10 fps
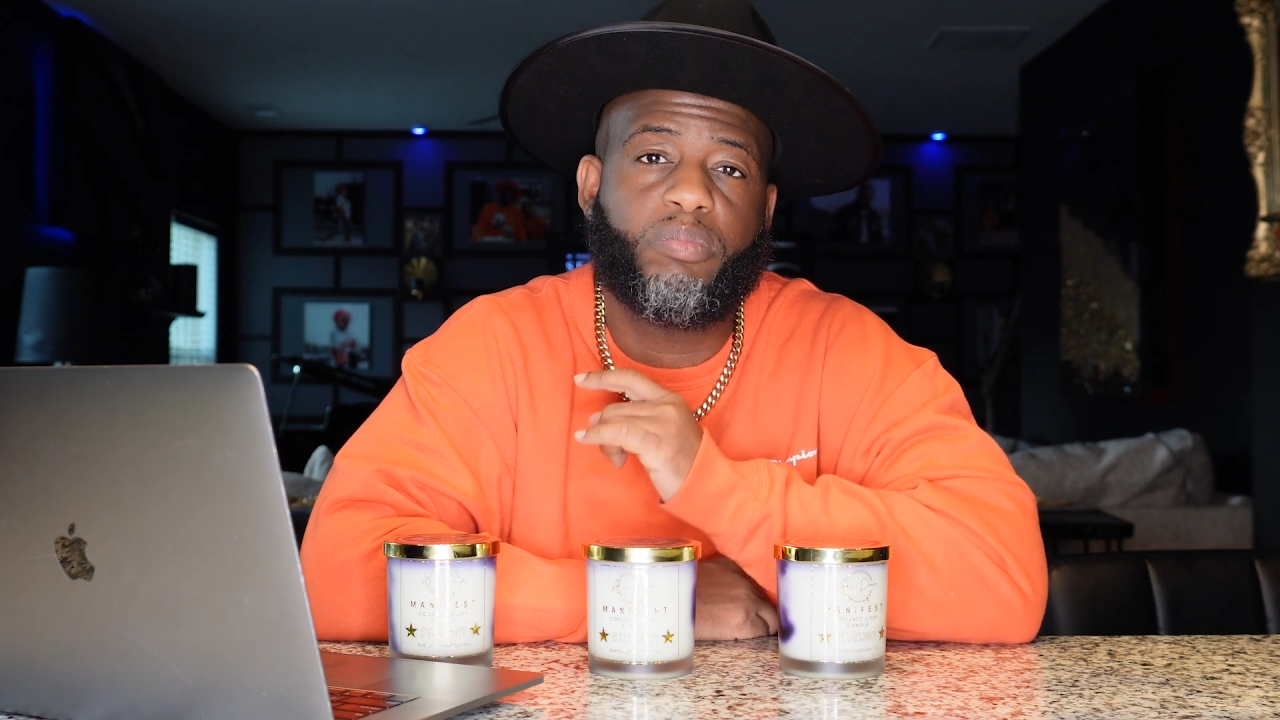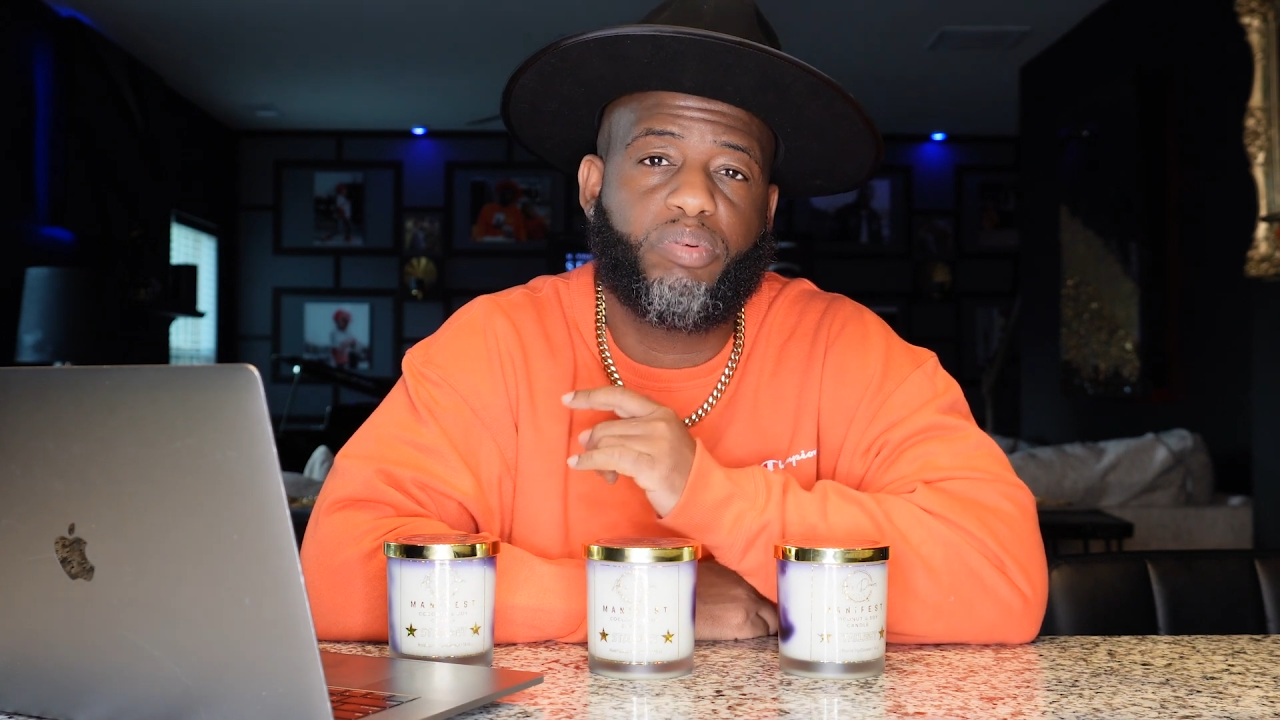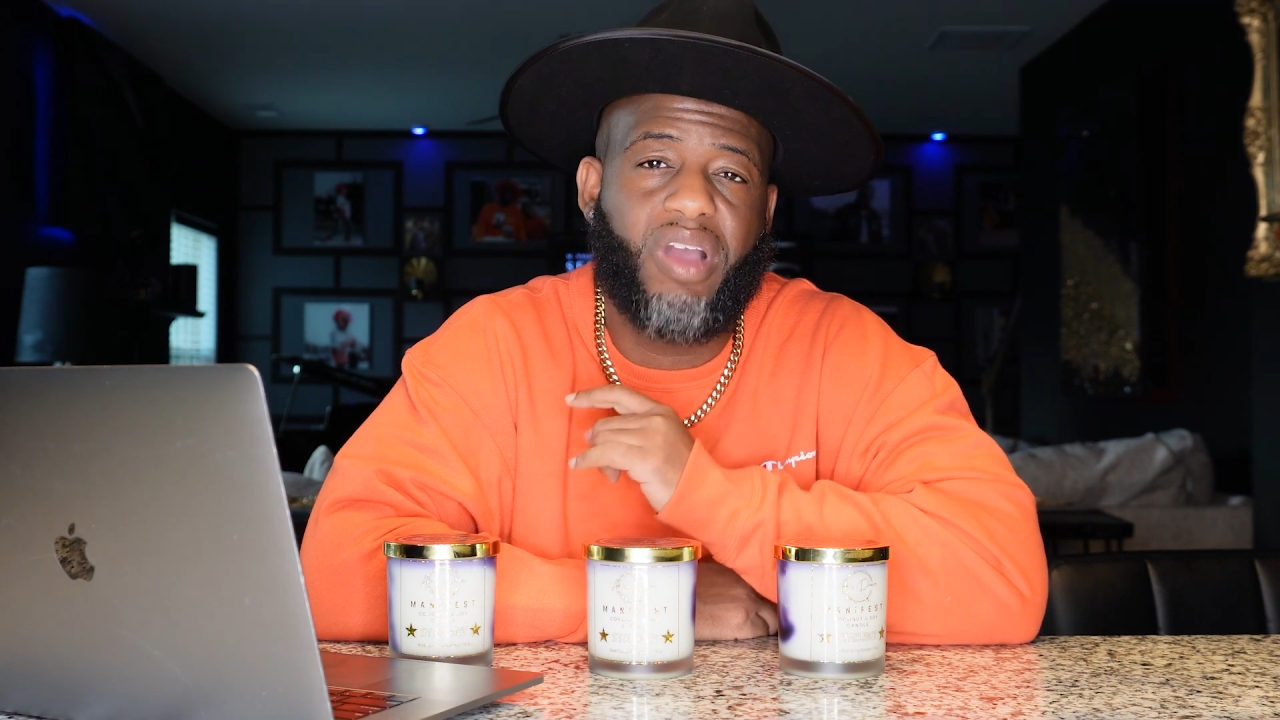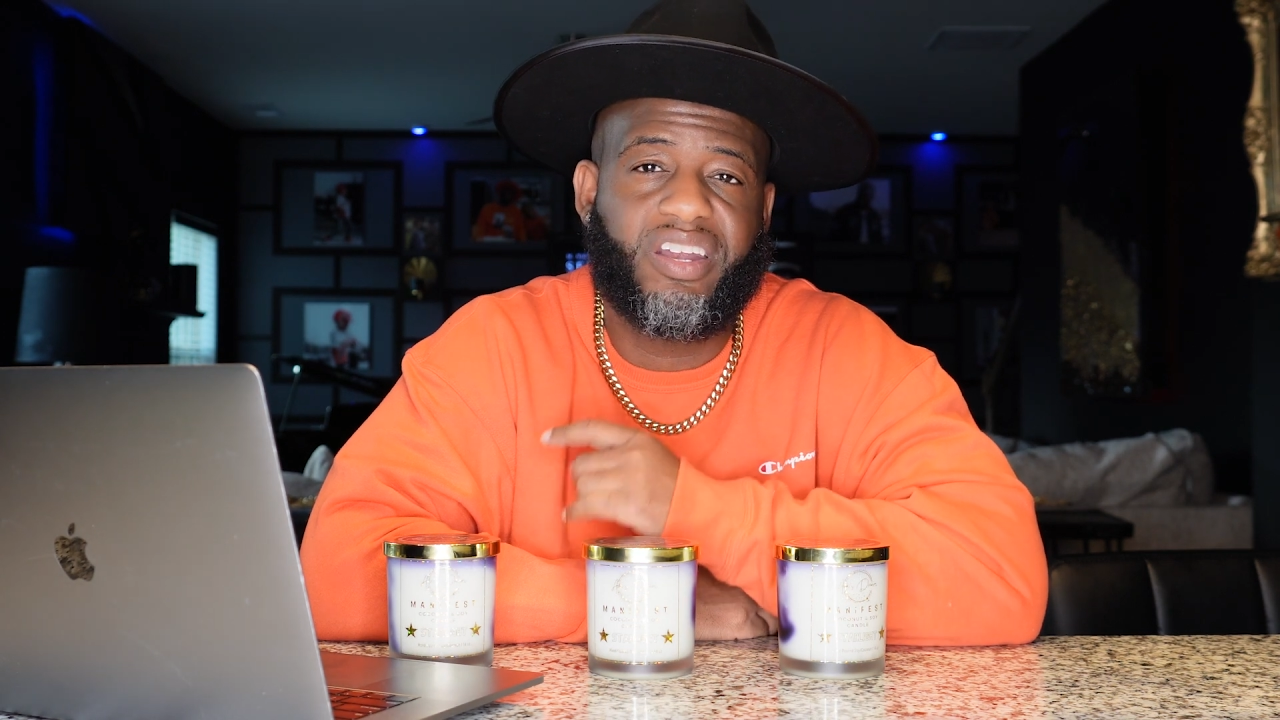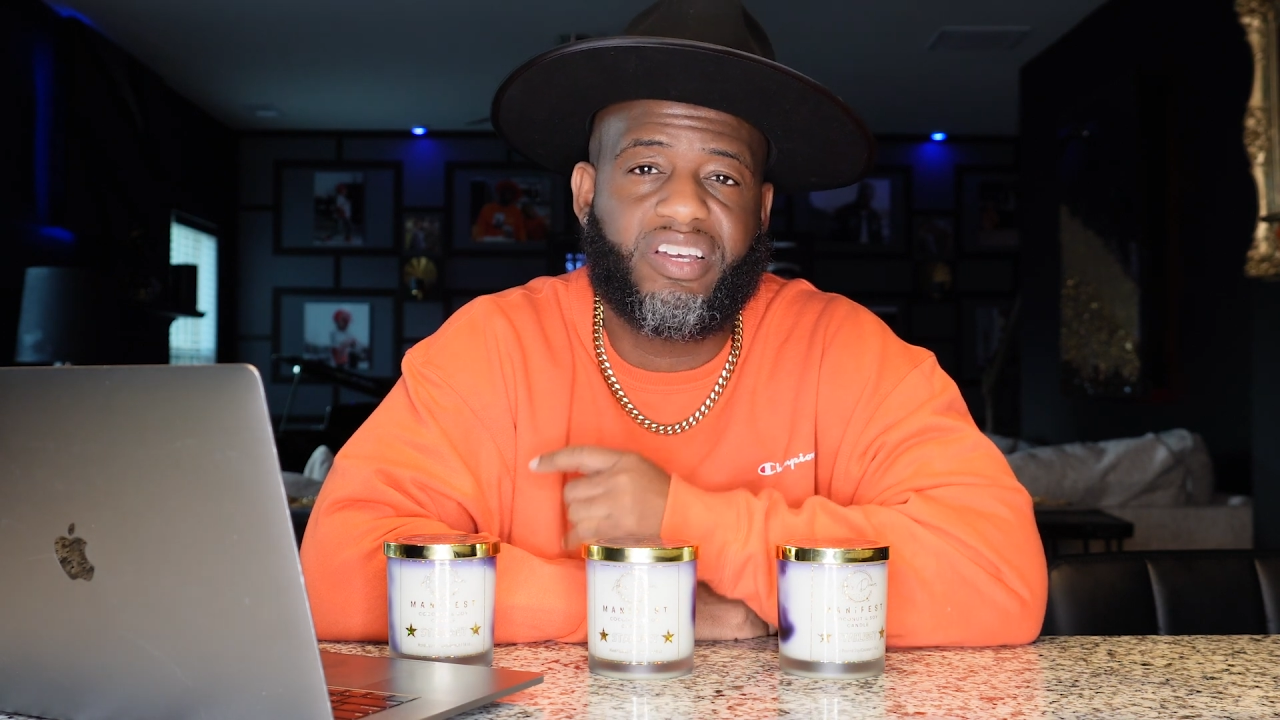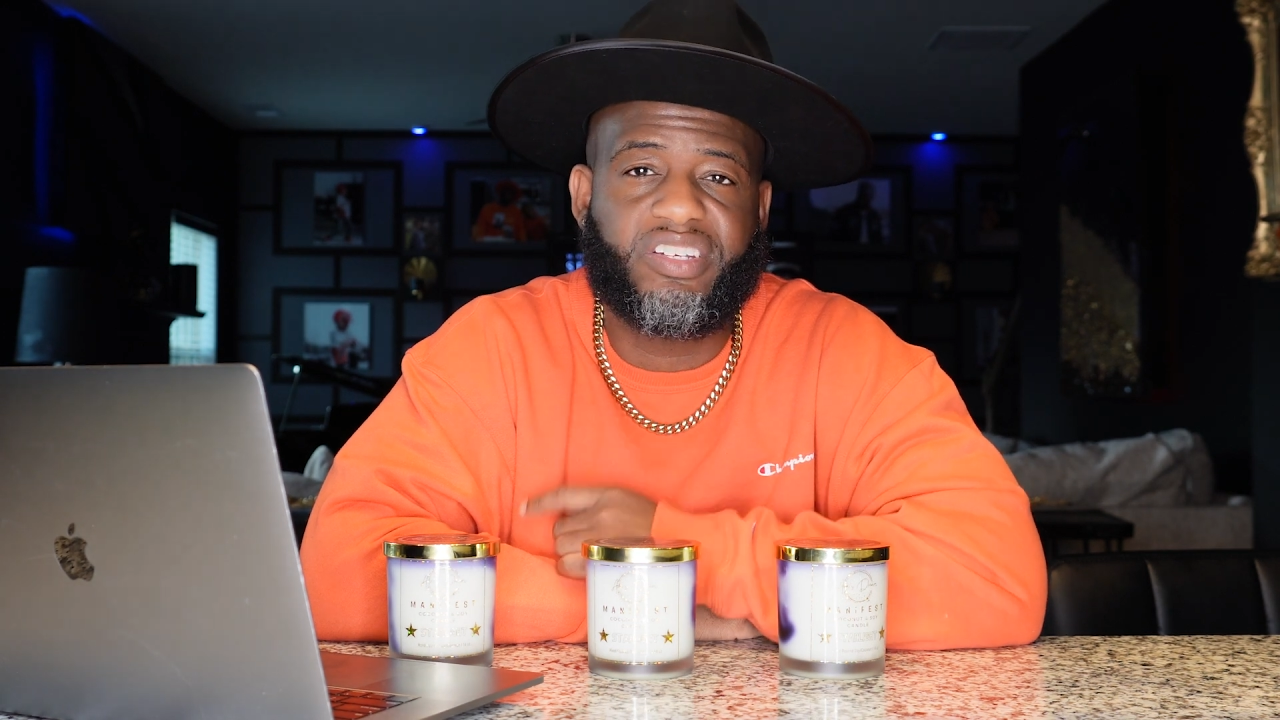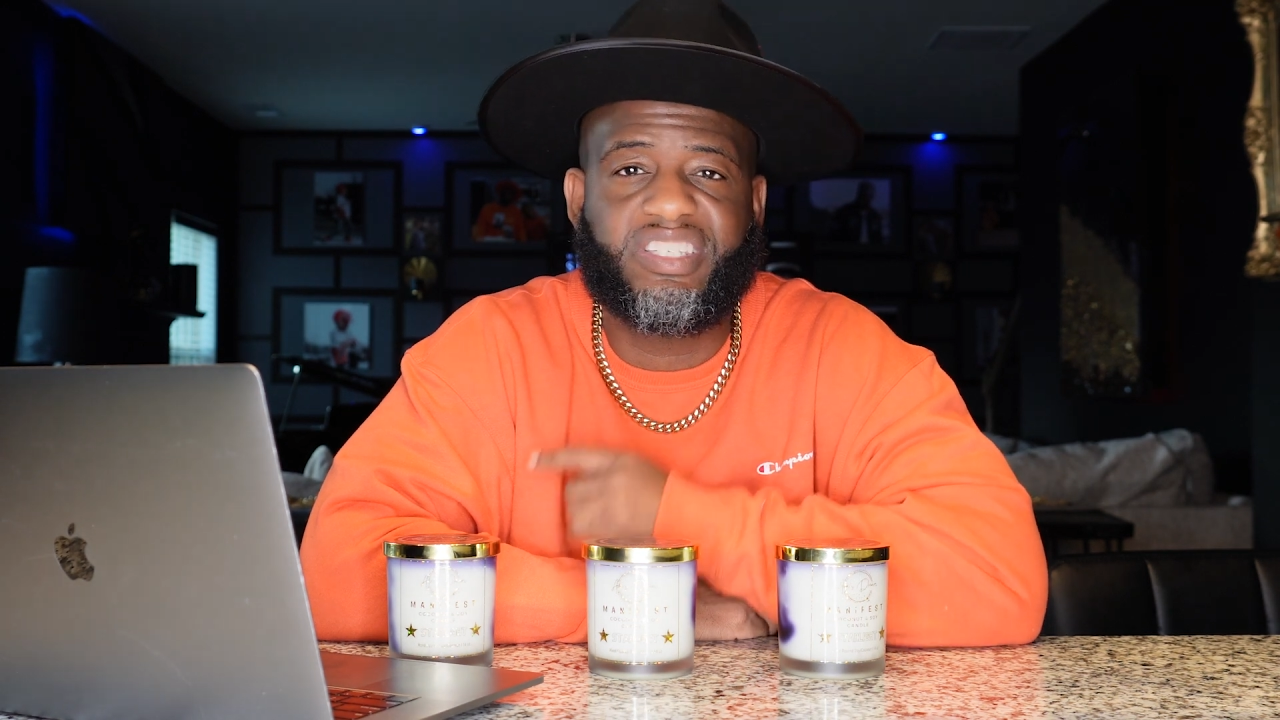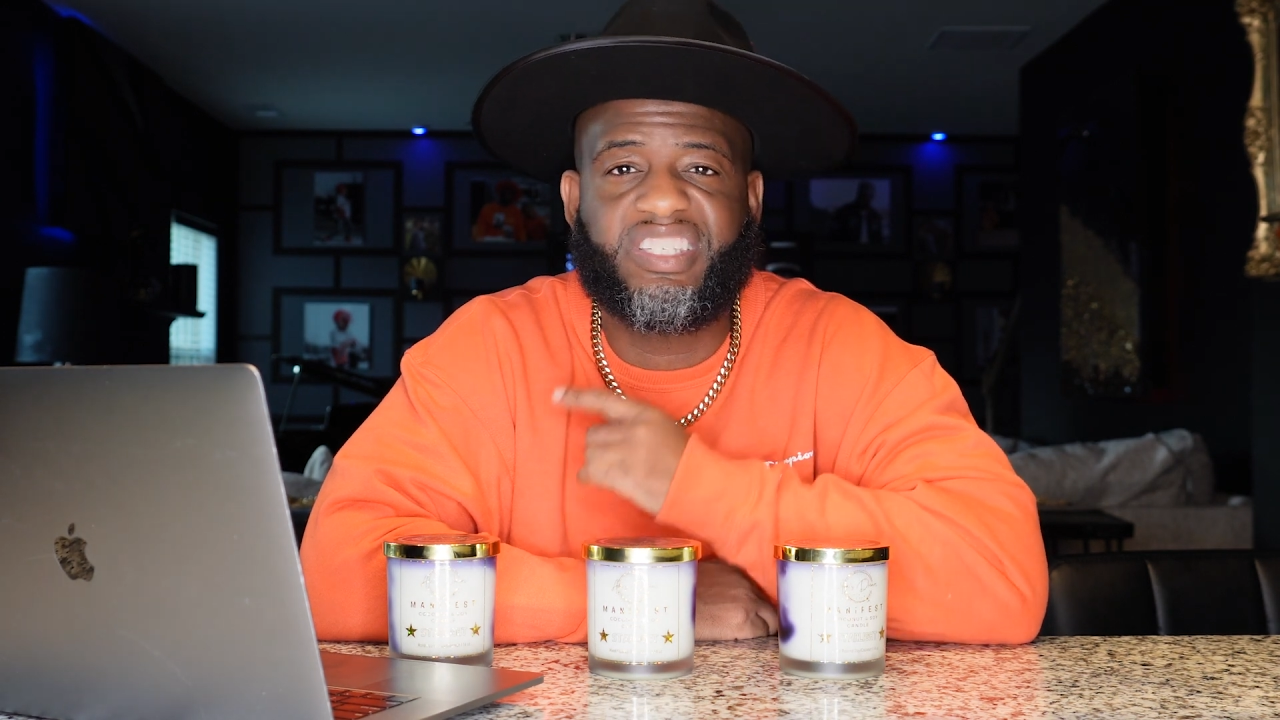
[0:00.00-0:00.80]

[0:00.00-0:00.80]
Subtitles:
product